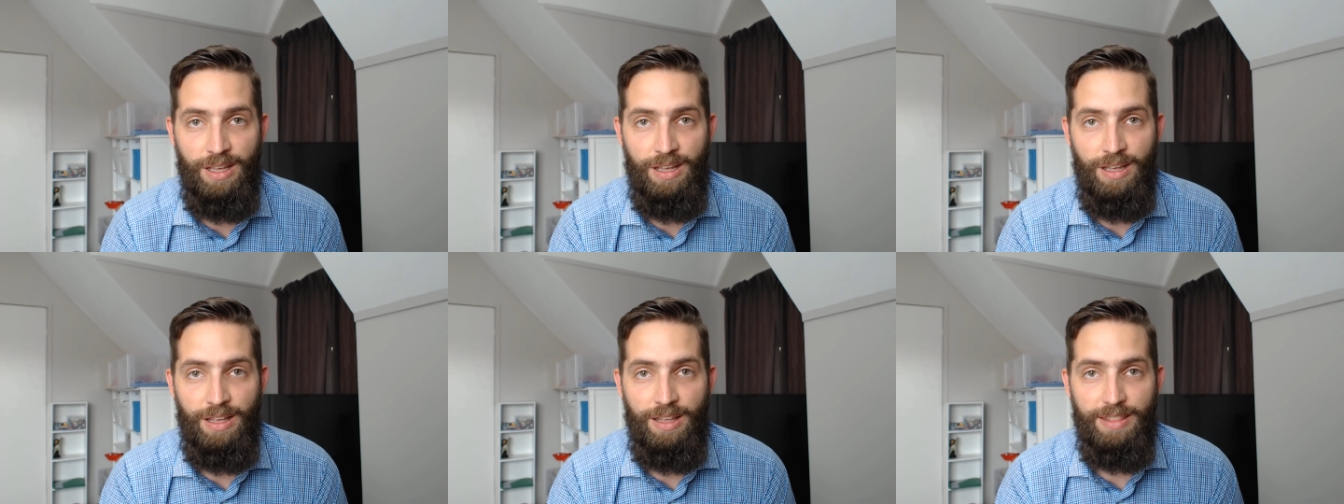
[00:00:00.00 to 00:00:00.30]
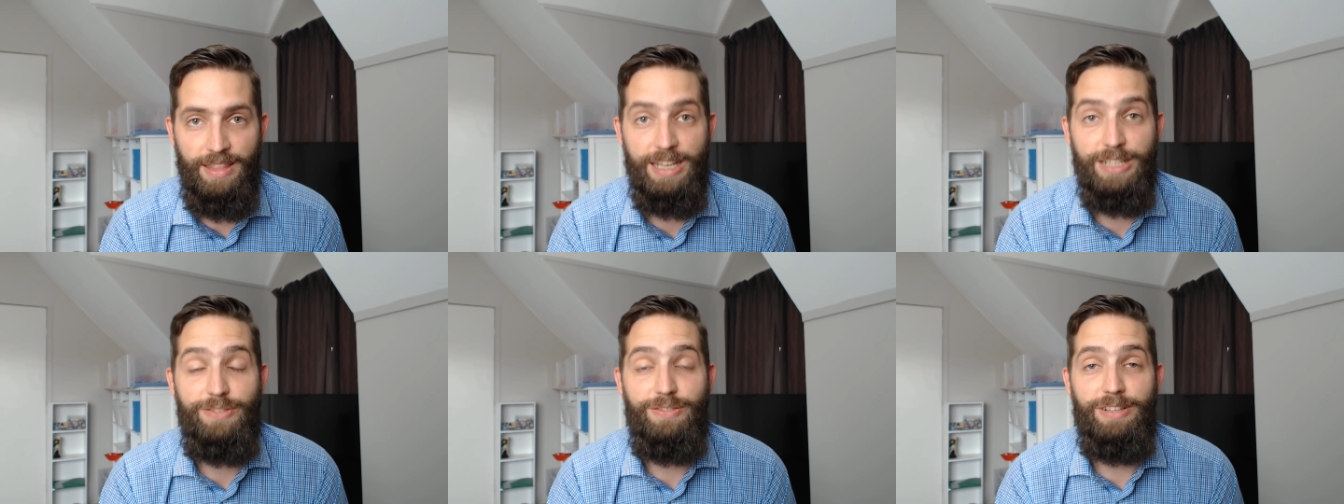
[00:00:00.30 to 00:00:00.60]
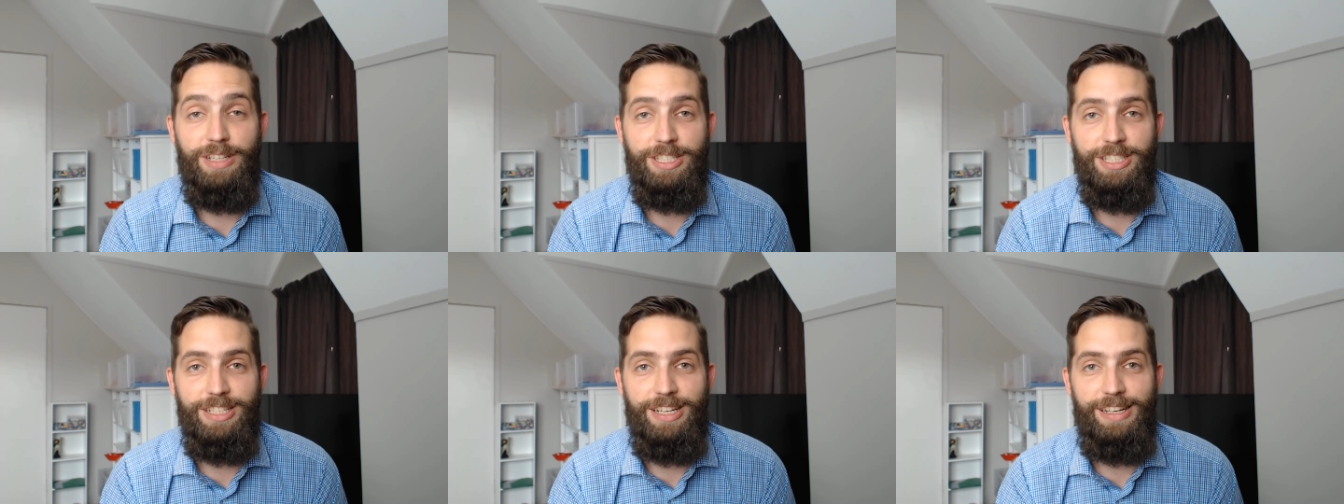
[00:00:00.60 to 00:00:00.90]
Thanks for
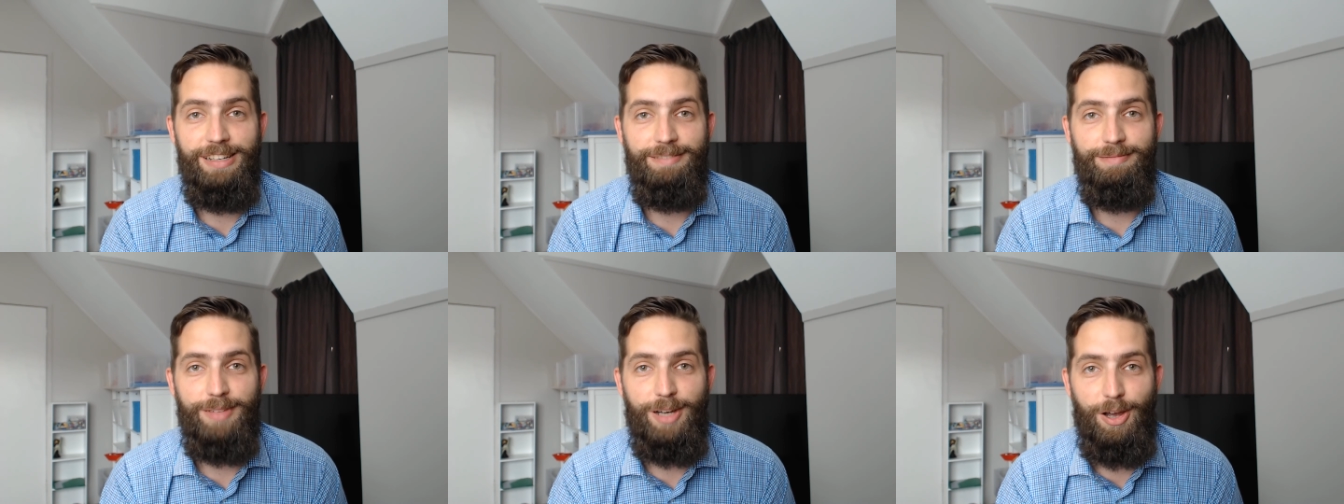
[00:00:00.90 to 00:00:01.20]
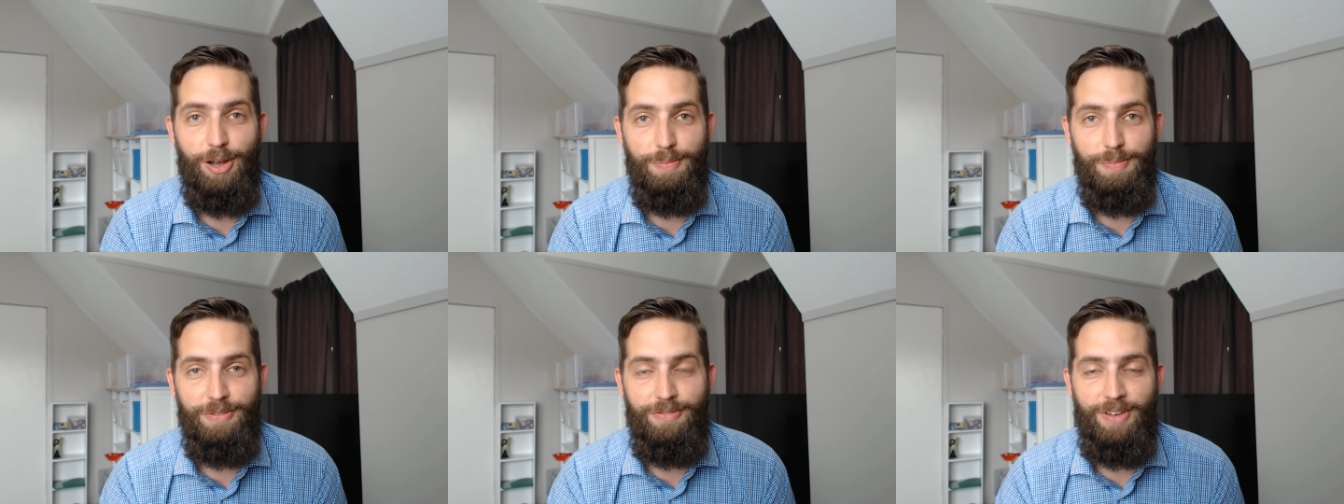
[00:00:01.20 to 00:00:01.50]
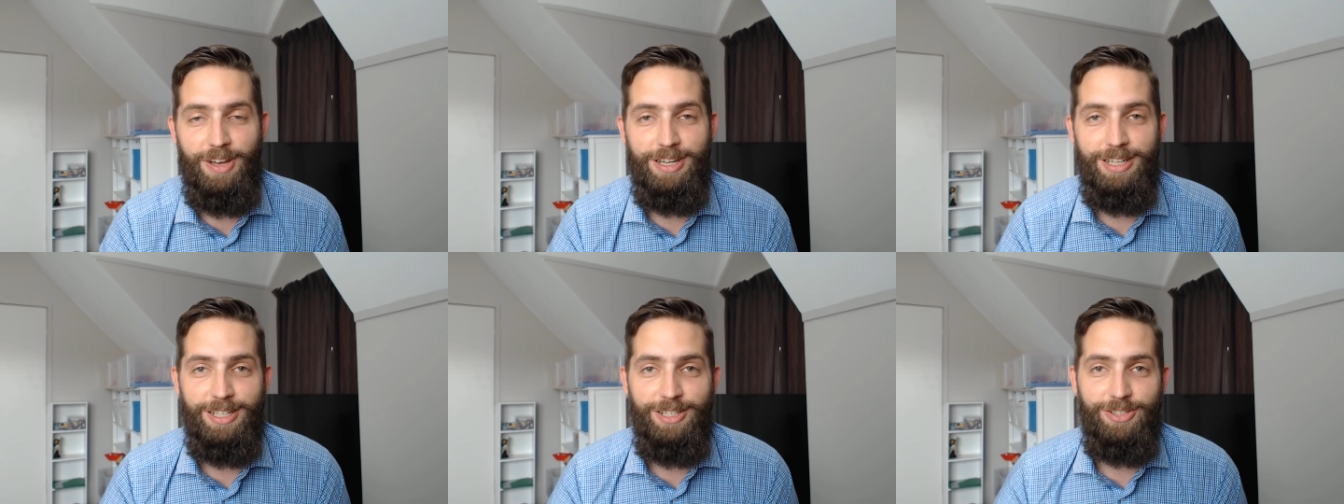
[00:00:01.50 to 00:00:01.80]
listening. I hope you
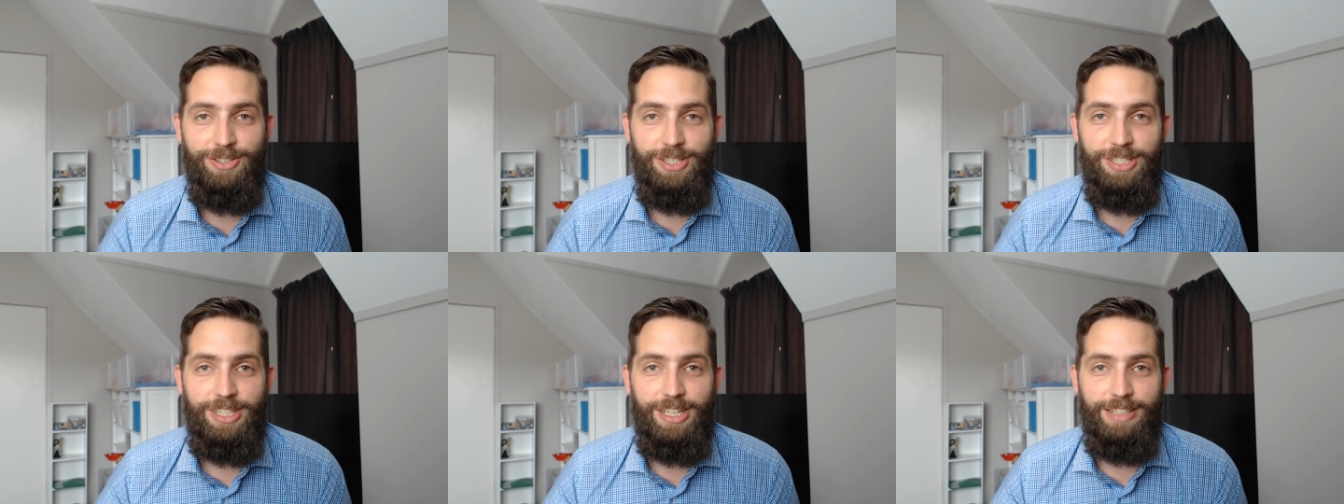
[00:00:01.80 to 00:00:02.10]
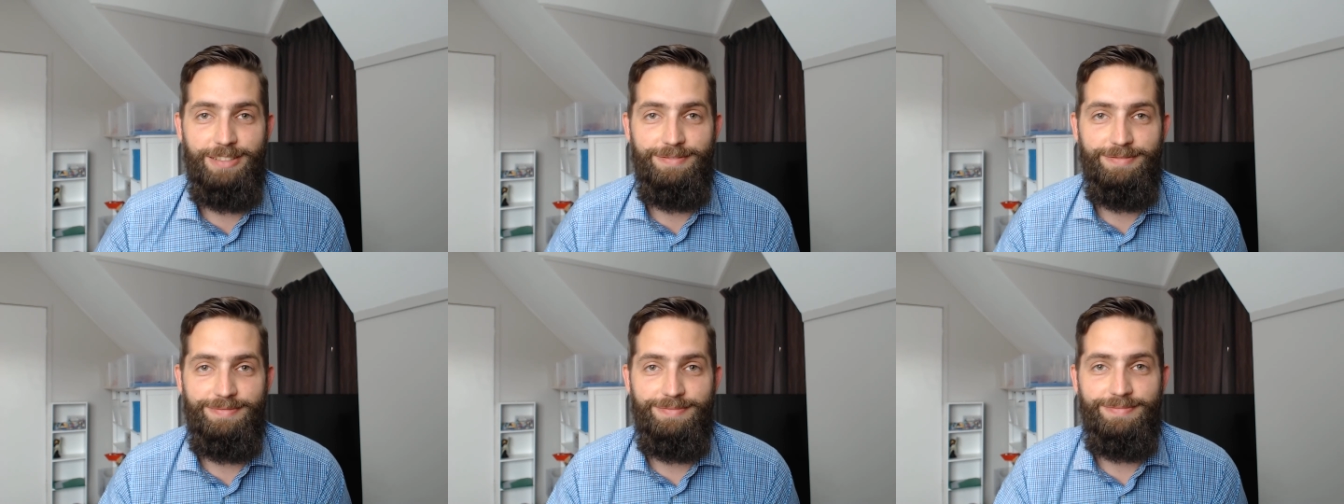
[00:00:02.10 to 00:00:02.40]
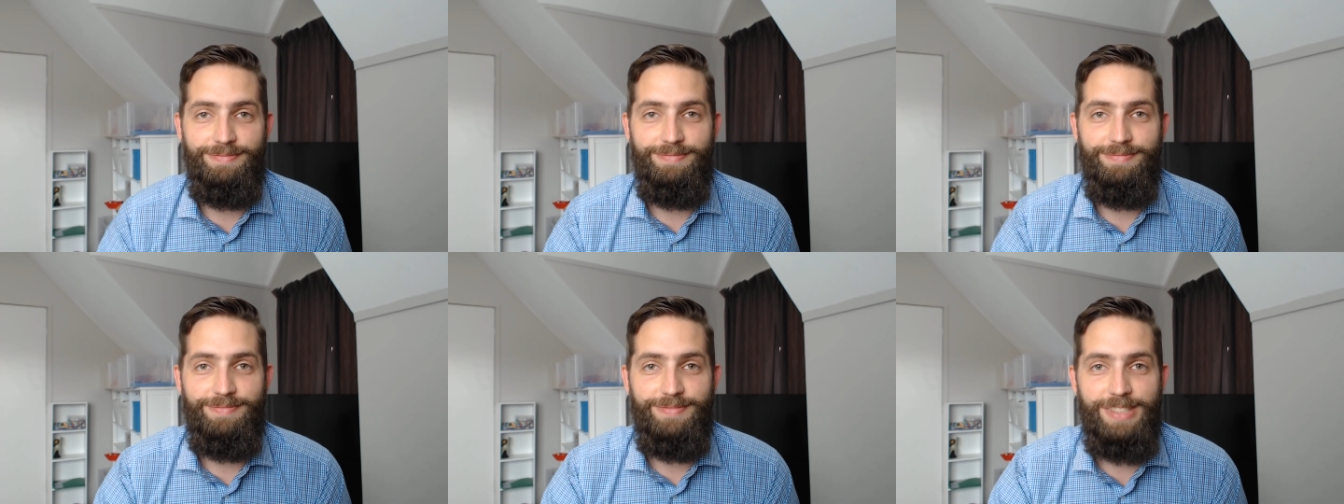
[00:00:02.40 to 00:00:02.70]
found it interesting.
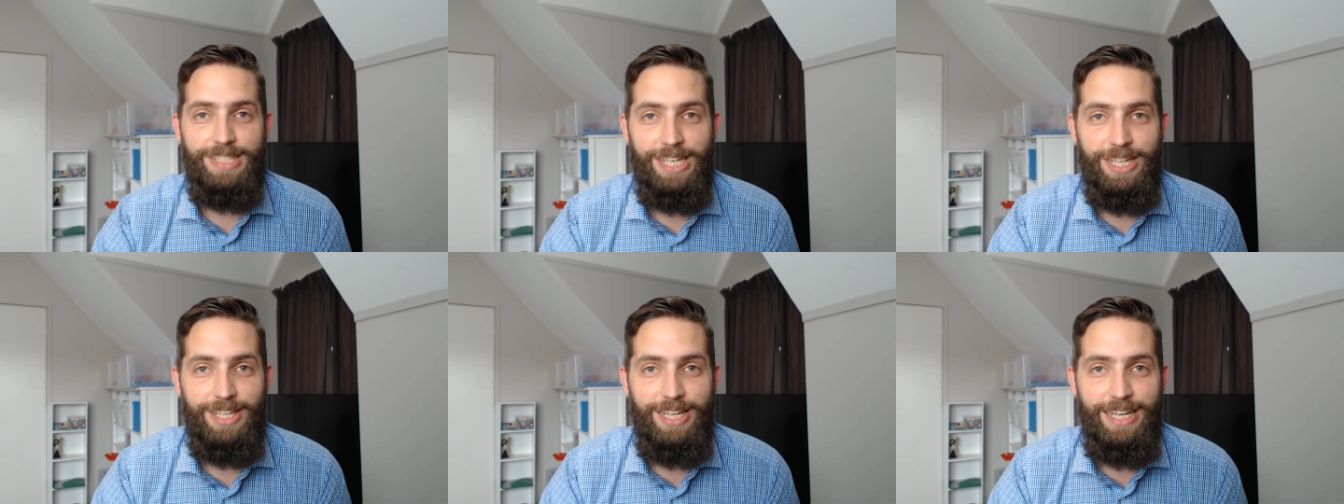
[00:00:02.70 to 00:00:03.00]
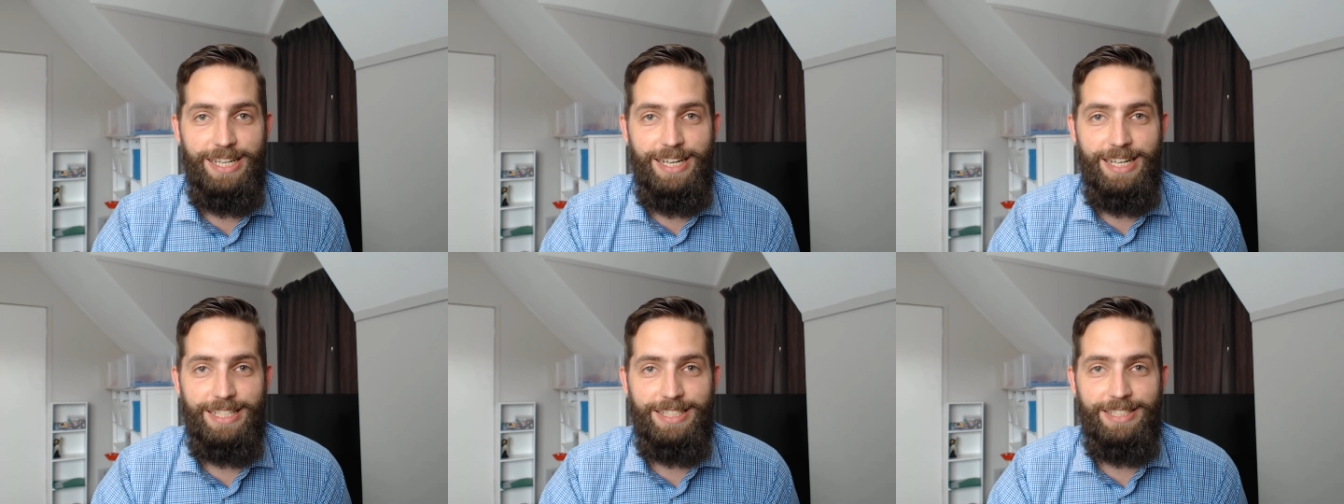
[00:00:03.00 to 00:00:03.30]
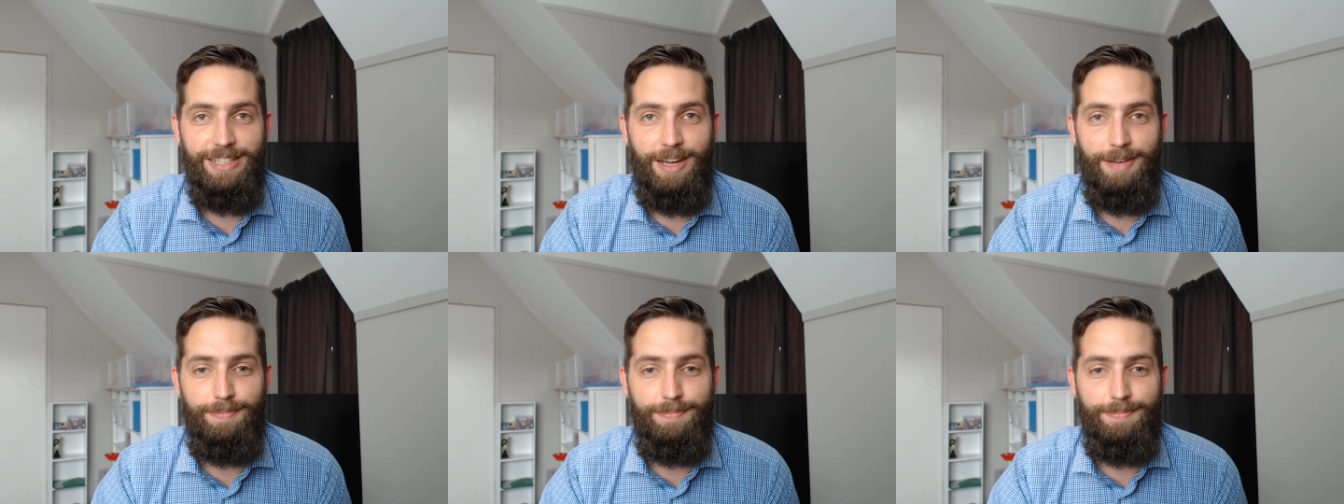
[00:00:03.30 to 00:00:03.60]
See you again next
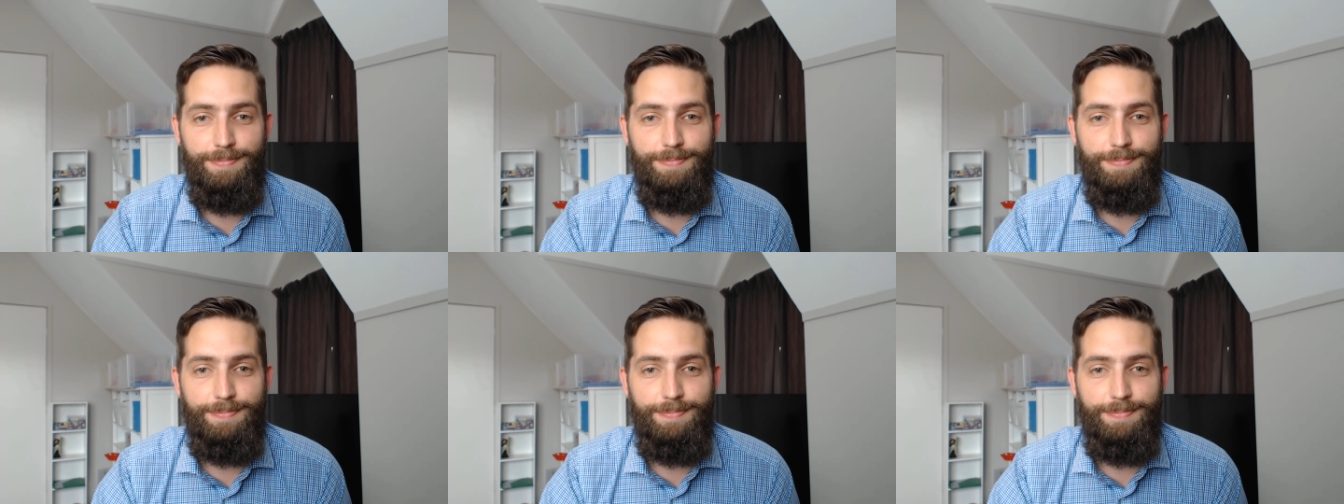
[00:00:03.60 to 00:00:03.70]
time.